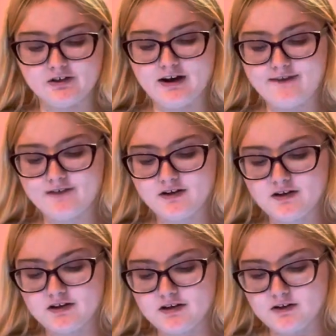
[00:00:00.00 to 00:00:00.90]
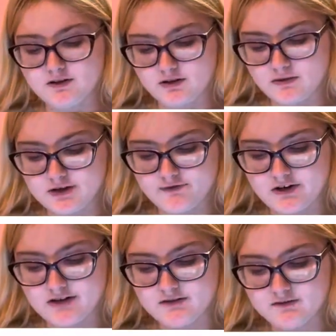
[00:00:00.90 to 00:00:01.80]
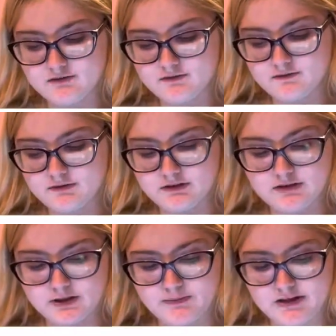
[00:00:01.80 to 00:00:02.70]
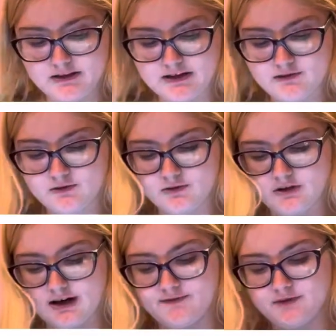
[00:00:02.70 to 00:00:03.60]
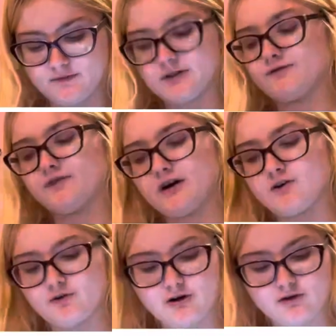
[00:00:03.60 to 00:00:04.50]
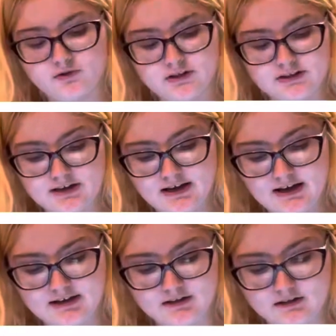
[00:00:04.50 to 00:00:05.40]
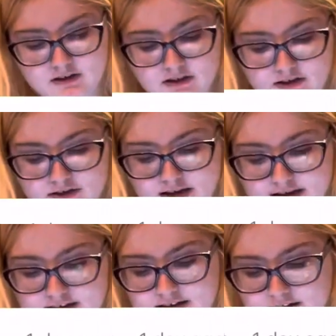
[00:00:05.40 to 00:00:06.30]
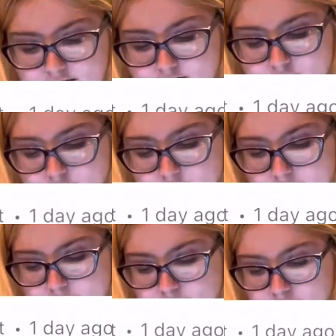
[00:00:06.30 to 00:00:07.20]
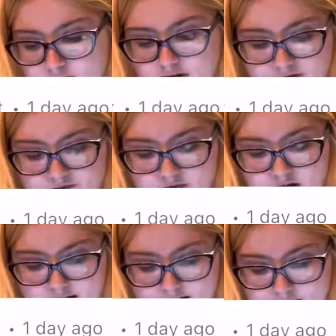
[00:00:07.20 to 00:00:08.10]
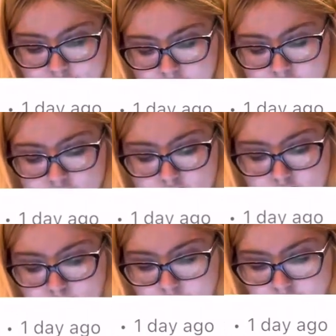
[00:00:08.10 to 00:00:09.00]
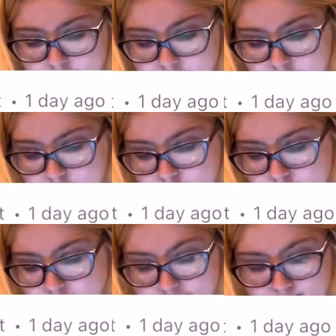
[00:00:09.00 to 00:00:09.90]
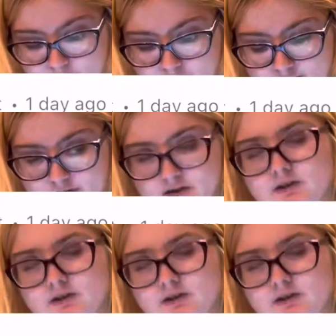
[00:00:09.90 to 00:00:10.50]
do you have so much fun to be there? Do you have so much fun or no? Just say yes. Say yeses 3 times if you have fun. Much fun. Do you have much fun?